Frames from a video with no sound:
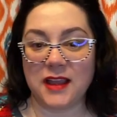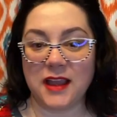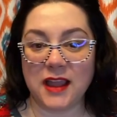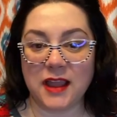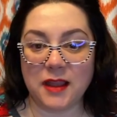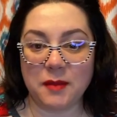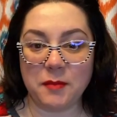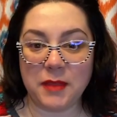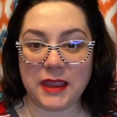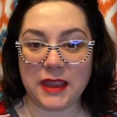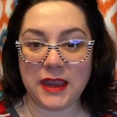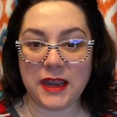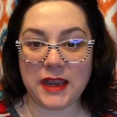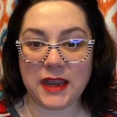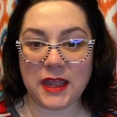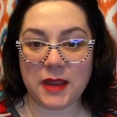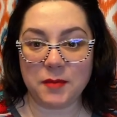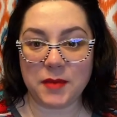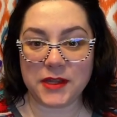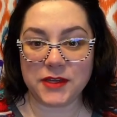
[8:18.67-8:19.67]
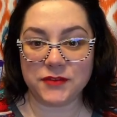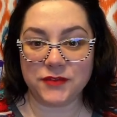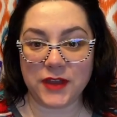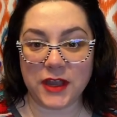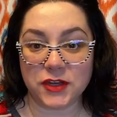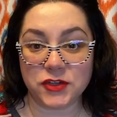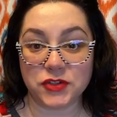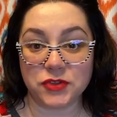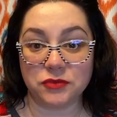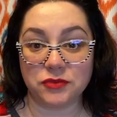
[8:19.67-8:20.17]
made and
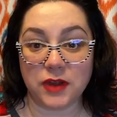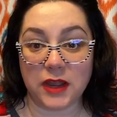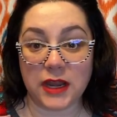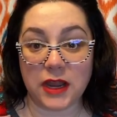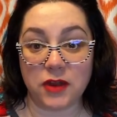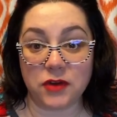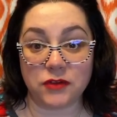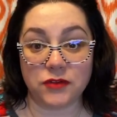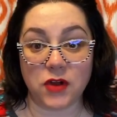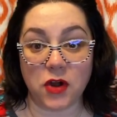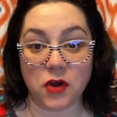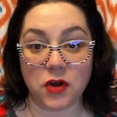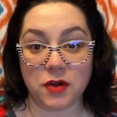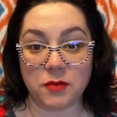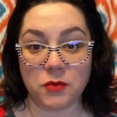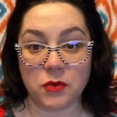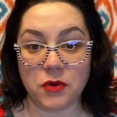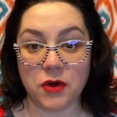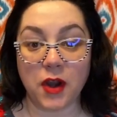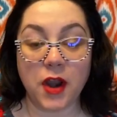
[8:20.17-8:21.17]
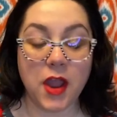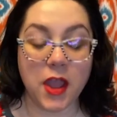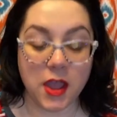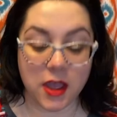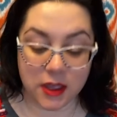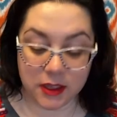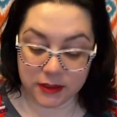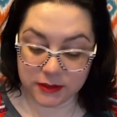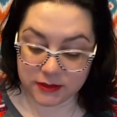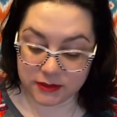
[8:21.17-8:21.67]
manufactured right out of Ardmore.
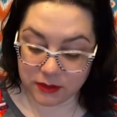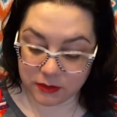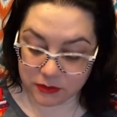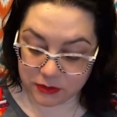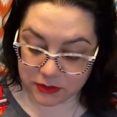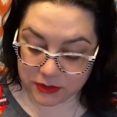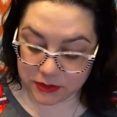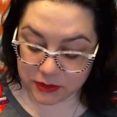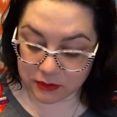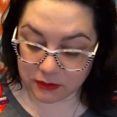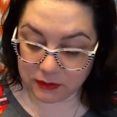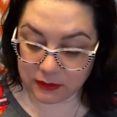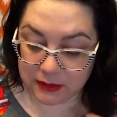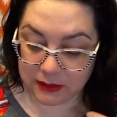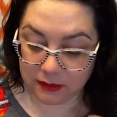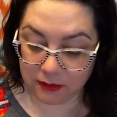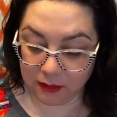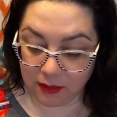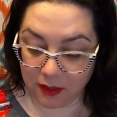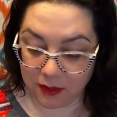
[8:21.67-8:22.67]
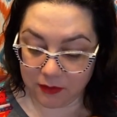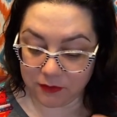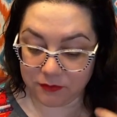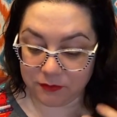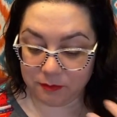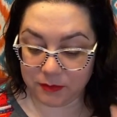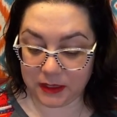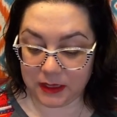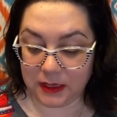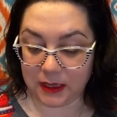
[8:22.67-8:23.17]
So certainly
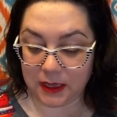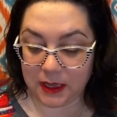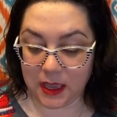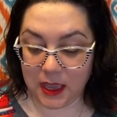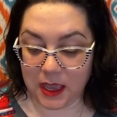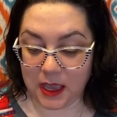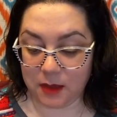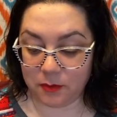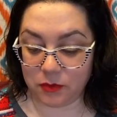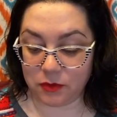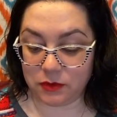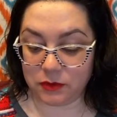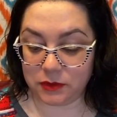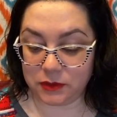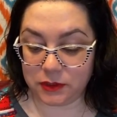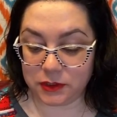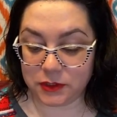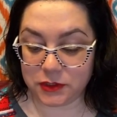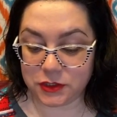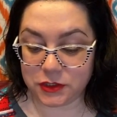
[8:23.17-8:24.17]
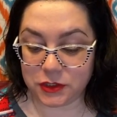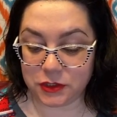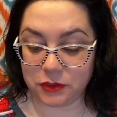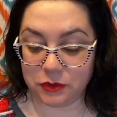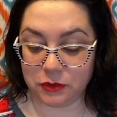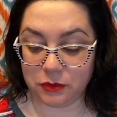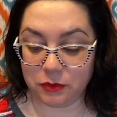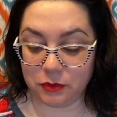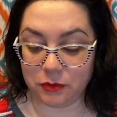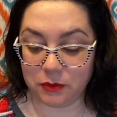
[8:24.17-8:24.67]
love being able
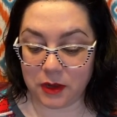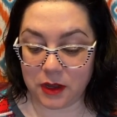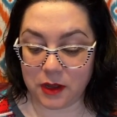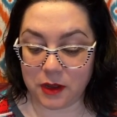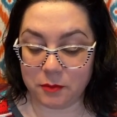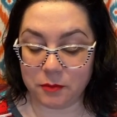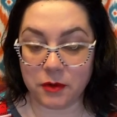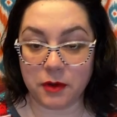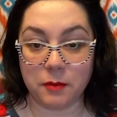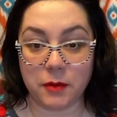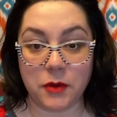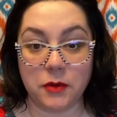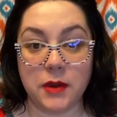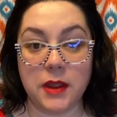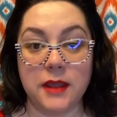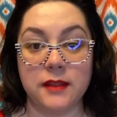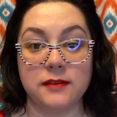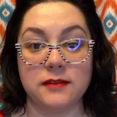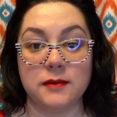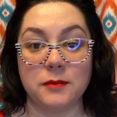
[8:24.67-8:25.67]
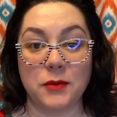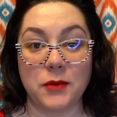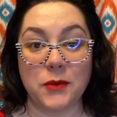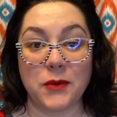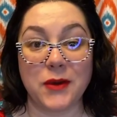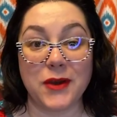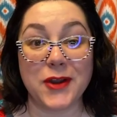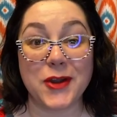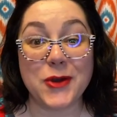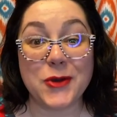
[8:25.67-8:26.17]
to promote and
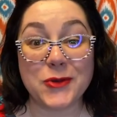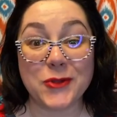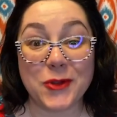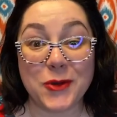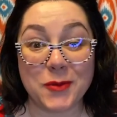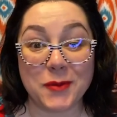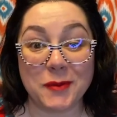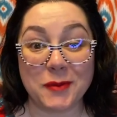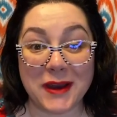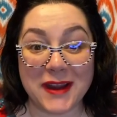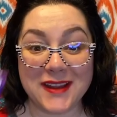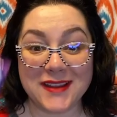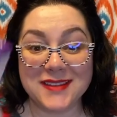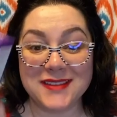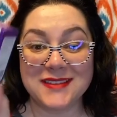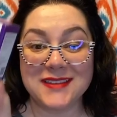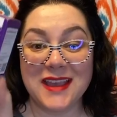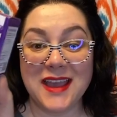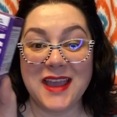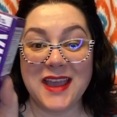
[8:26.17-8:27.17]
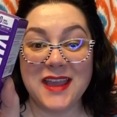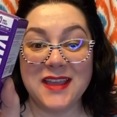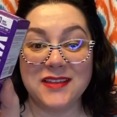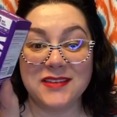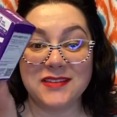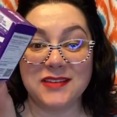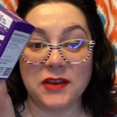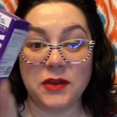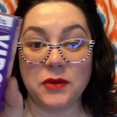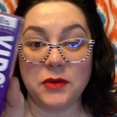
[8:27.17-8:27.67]
support Oklahoma brands.
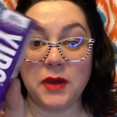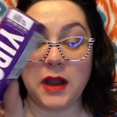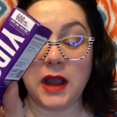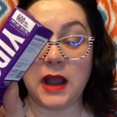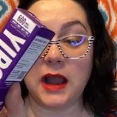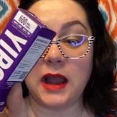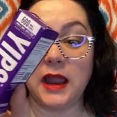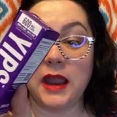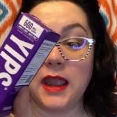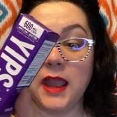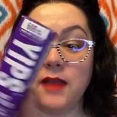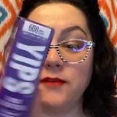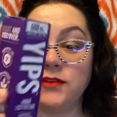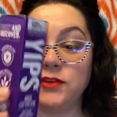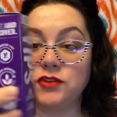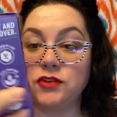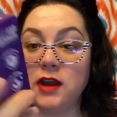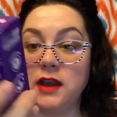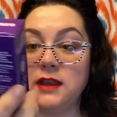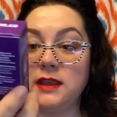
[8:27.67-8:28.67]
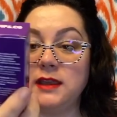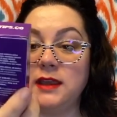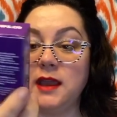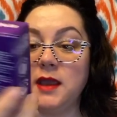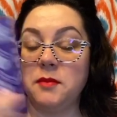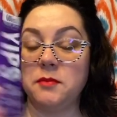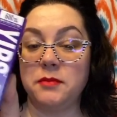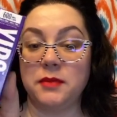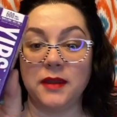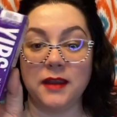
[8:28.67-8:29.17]
So I haven't tried it
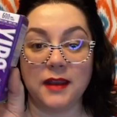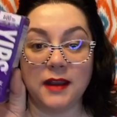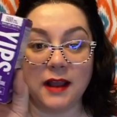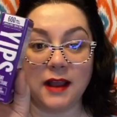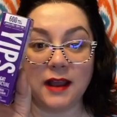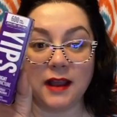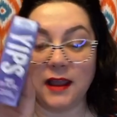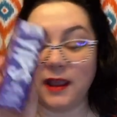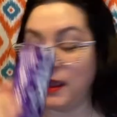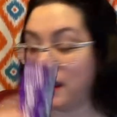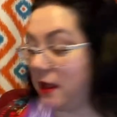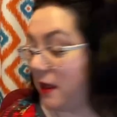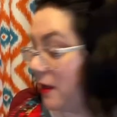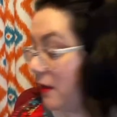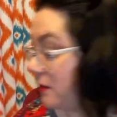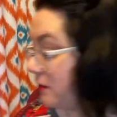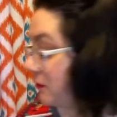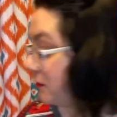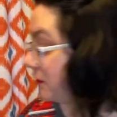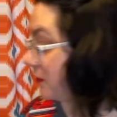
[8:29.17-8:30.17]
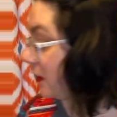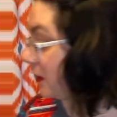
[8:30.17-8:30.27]
yet, but I have